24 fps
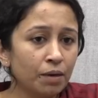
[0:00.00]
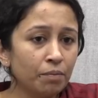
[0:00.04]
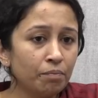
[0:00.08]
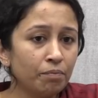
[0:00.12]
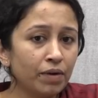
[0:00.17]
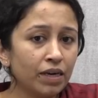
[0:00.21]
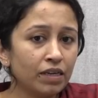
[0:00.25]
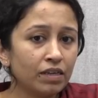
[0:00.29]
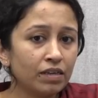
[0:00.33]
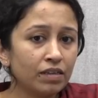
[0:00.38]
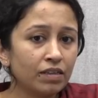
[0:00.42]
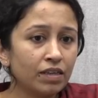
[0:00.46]

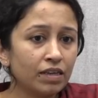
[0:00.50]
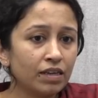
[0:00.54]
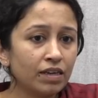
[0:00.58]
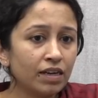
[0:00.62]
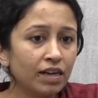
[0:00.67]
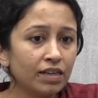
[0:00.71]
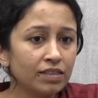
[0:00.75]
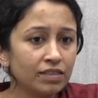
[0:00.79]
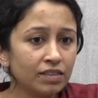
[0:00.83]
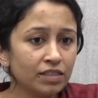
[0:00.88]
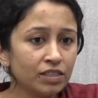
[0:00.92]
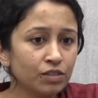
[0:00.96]
But the
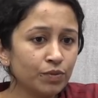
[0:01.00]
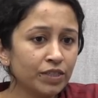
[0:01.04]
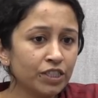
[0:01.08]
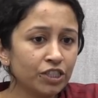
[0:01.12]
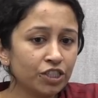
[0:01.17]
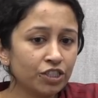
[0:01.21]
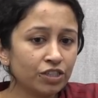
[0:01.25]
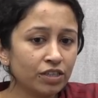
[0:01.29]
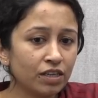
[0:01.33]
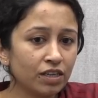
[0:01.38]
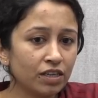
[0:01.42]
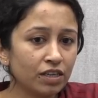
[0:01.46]
classes
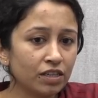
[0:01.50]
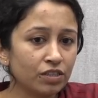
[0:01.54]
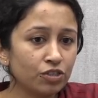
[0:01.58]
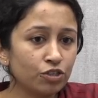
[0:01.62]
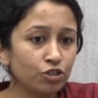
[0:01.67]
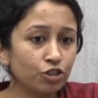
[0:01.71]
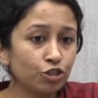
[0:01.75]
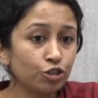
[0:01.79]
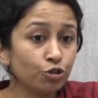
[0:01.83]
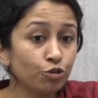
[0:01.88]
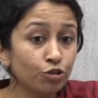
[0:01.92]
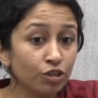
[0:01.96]
which uh,
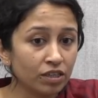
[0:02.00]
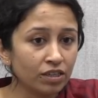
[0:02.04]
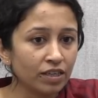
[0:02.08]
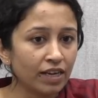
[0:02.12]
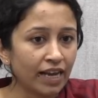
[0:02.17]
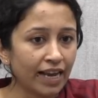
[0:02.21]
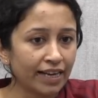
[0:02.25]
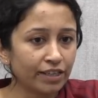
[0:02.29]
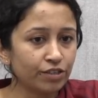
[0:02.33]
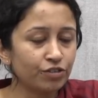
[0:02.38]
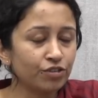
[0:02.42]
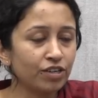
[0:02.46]
should
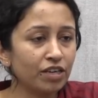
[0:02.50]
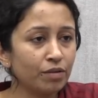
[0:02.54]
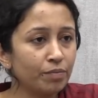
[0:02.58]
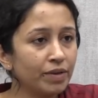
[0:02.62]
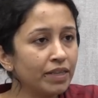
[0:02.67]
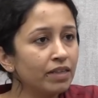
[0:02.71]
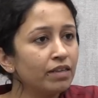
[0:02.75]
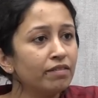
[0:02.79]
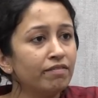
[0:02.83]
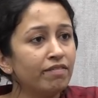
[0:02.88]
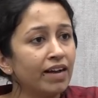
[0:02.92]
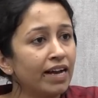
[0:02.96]
actually be
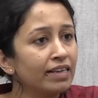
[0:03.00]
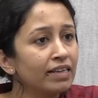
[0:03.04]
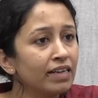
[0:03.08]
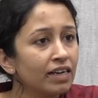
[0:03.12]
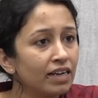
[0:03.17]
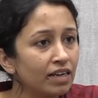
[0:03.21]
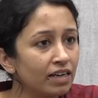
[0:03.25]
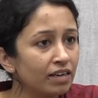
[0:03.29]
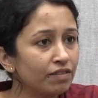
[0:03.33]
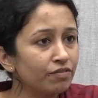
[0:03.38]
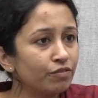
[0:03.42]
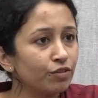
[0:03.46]
the
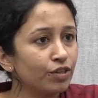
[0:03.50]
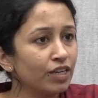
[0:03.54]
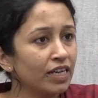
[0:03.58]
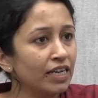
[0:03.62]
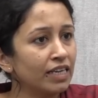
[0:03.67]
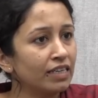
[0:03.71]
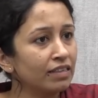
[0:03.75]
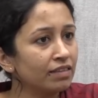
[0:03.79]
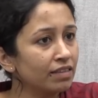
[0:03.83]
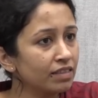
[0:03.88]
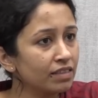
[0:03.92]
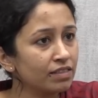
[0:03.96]
vanguard for
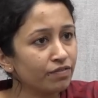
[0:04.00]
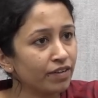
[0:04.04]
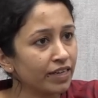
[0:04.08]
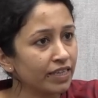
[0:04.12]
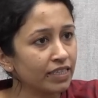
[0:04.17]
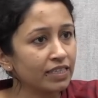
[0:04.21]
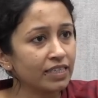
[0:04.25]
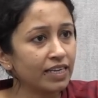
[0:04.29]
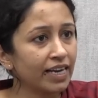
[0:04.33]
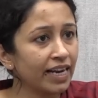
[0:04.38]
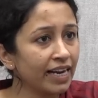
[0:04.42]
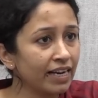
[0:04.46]
taking this
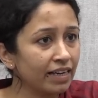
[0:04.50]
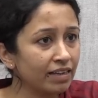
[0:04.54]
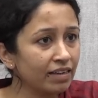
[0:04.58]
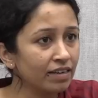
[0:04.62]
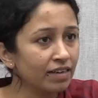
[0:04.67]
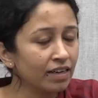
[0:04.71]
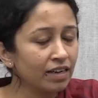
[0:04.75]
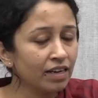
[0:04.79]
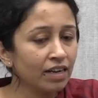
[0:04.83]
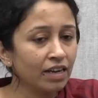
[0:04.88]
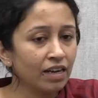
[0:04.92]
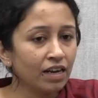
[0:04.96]
fight ahead
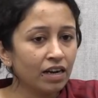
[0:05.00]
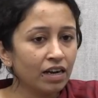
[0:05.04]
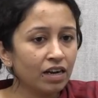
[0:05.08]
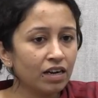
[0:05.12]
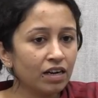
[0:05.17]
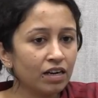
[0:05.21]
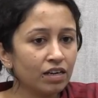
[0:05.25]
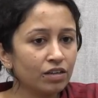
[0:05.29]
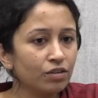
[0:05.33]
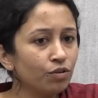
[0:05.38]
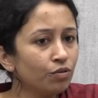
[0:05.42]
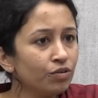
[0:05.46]

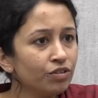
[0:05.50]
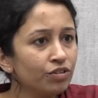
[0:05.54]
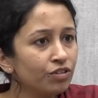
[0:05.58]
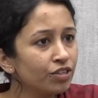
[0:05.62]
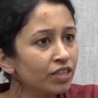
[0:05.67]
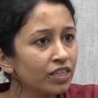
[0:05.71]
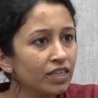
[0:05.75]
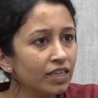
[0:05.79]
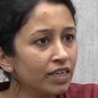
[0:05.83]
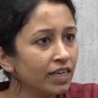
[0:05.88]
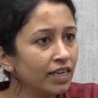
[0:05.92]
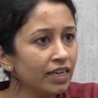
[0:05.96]
uh, don't
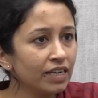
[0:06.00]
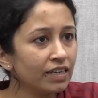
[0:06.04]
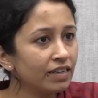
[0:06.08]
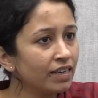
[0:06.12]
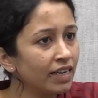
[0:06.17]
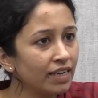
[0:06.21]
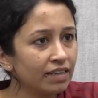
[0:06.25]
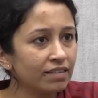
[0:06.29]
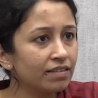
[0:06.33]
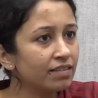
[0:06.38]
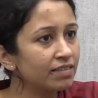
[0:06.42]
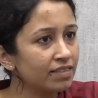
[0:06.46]
really
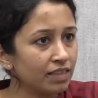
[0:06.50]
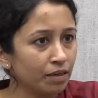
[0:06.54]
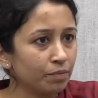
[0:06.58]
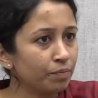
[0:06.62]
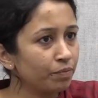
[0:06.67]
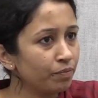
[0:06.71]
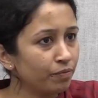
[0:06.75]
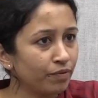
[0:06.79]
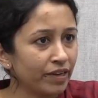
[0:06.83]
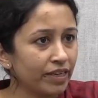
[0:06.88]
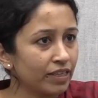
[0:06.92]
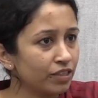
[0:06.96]
take this up
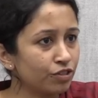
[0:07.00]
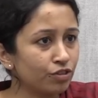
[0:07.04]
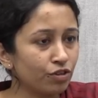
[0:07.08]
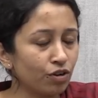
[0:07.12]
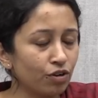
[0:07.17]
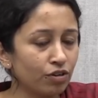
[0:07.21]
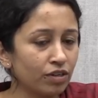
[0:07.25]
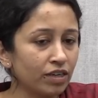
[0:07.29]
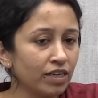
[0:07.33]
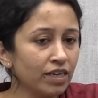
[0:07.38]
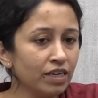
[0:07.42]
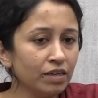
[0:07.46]
very
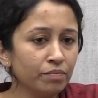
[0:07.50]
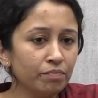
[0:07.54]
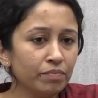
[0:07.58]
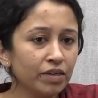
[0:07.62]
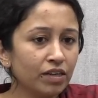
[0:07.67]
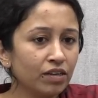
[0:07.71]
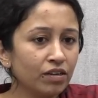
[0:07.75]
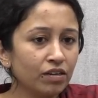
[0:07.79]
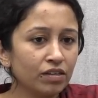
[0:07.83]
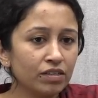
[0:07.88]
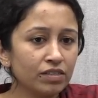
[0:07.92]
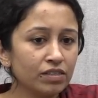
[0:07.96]
strongly
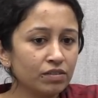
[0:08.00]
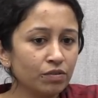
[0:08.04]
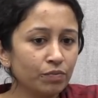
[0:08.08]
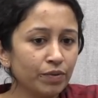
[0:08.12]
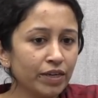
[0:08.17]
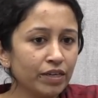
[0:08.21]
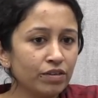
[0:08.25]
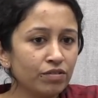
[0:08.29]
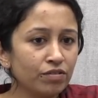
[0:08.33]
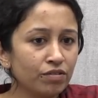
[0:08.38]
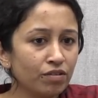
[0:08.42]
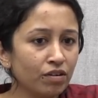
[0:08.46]
because
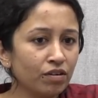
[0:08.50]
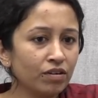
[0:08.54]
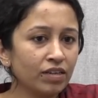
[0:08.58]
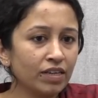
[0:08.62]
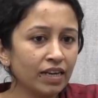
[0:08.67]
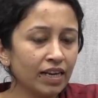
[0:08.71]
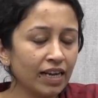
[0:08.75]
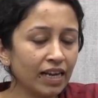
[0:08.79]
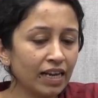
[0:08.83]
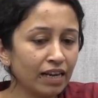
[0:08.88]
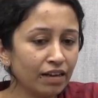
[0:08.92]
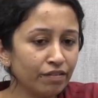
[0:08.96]
we do not
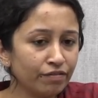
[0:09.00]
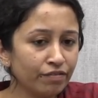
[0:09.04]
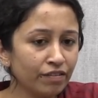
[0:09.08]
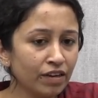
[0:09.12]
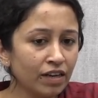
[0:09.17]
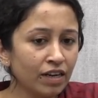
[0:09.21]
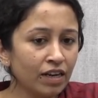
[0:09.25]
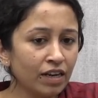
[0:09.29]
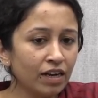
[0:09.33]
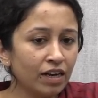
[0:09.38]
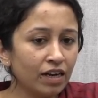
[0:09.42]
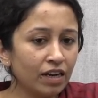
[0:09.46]
have
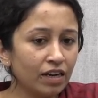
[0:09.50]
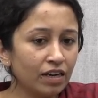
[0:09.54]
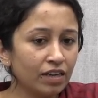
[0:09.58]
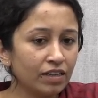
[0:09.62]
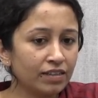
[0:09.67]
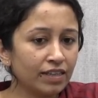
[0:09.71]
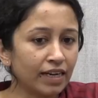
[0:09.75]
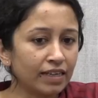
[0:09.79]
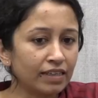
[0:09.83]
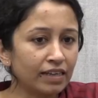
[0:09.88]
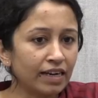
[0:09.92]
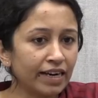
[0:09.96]
uh,
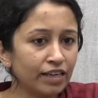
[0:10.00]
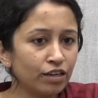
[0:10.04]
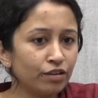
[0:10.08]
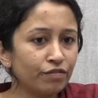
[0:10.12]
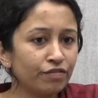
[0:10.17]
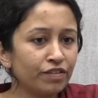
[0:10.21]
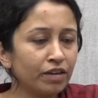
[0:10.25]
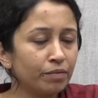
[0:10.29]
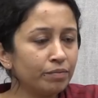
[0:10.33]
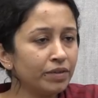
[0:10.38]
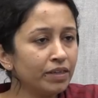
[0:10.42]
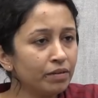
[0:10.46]
that kind
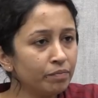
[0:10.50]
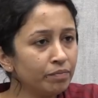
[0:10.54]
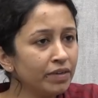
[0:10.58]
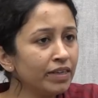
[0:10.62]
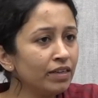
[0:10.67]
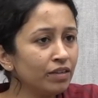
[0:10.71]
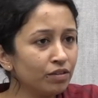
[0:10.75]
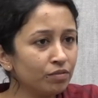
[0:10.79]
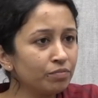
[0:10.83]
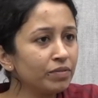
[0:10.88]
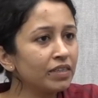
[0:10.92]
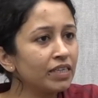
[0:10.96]
of
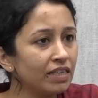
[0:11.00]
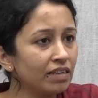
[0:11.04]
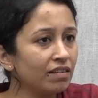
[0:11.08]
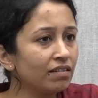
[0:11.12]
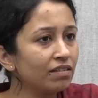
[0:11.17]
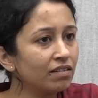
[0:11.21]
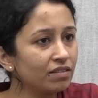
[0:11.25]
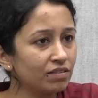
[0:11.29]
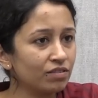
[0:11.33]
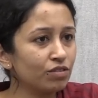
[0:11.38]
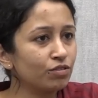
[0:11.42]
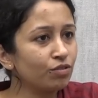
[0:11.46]
commitment to
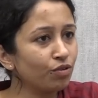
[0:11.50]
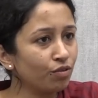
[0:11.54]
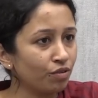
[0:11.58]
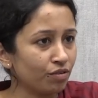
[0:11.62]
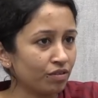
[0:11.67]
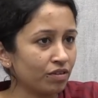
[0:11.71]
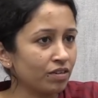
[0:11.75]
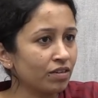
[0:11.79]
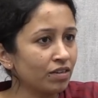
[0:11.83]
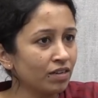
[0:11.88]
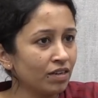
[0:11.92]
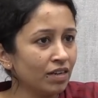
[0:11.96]
materialist
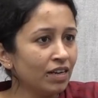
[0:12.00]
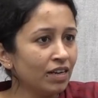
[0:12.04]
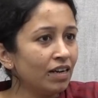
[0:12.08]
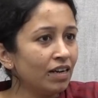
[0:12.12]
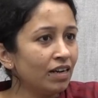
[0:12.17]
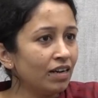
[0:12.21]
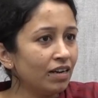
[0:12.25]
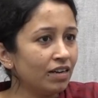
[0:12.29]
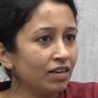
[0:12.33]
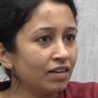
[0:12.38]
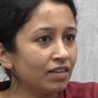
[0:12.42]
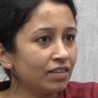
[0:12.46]
thought
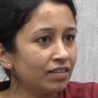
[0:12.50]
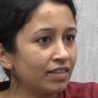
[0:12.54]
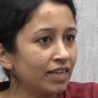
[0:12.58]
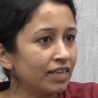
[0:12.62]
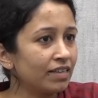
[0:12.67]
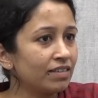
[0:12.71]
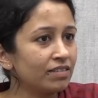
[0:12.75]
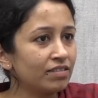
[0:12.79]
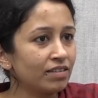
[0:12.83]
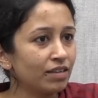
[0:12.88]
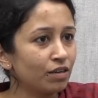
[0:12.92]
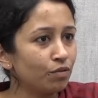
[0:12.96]
uh,
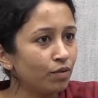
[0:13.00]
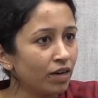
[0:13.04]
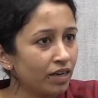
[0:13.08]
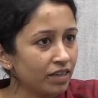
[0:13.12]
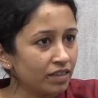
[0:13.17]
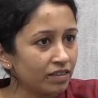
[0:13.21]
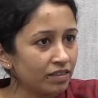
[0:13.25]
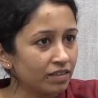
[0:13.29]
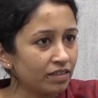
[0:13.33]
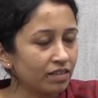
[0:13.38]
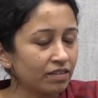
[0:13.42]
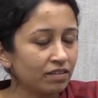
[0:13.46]
that is
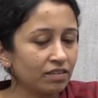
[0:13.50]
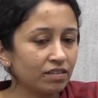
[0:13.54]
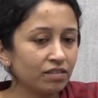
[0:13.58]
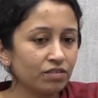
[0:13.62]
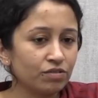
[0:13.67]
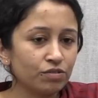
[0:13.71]
required.